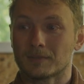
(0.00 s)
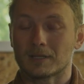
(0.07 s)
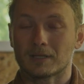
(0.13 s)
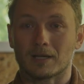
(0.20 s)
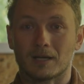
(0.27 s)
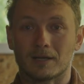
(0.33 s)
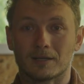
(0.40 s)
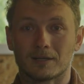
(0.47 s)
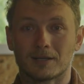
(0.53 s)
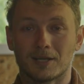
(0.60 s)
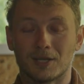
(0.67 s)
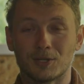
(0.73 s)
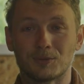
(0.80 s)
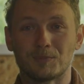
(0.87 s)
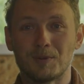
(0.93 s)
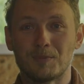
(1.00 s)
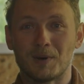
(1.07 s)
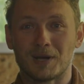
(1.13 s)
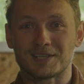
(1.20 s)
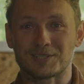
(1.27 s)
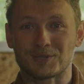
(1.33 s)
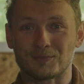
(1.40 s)
kind of hit me
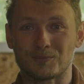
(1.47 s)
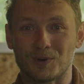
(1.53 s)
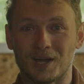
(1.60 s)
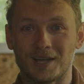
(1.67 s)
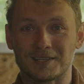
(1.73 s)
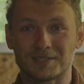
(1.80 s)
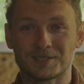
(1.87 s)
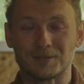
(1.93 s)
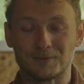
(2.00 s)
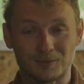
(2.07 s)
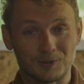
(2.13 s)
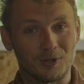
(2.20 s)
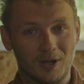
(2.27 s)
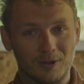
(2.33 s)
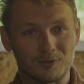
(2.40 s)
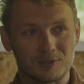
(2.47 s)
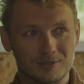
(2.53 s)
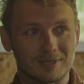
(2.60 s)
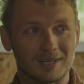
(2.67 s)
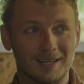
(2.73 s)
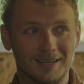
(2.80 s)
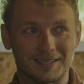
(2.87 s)
by surprise, even though I was
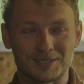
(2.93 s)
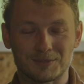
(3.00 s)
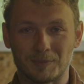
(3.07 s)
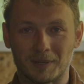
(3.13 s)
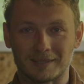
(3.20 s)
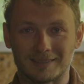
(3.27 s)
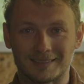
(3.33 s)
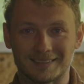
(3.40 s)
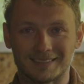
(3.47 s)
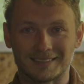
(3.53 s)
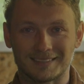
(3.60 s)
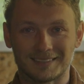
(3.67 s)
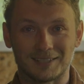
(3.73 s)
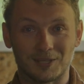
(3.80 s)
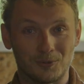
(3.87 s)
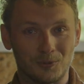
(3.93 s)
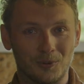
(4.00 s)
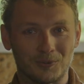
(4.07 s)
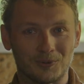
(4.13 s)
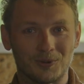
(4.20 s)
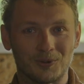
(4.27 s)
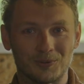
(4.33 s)
kind of expecting that it
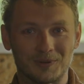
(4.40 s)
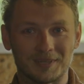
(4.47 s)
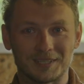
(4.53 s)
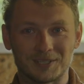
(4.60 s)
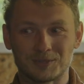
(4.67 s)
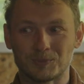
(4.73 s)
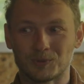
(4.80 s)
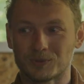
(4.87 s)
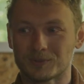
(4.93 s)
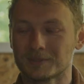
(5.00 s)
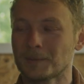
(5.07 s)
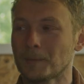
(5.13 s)
won't go really smooth,